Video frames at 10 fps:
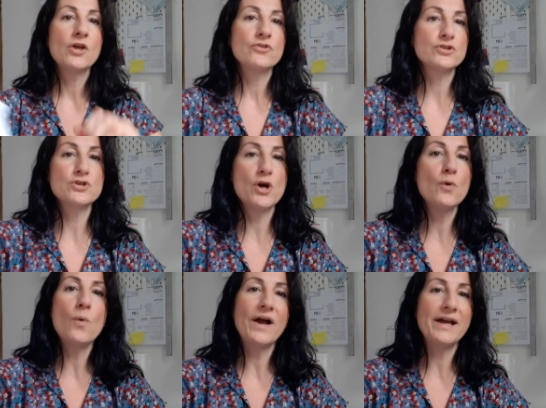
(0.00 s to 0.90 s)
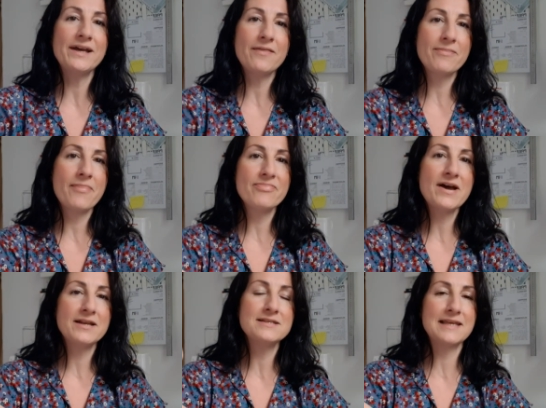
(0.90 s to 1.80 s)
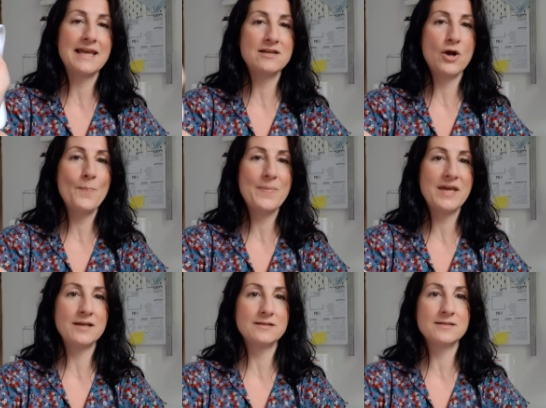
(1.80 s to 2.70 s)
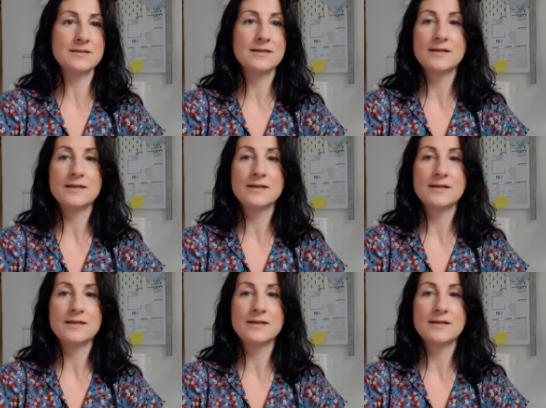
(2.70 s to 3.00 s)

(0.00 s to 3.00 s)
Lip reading: There's no way that that is getting unpicked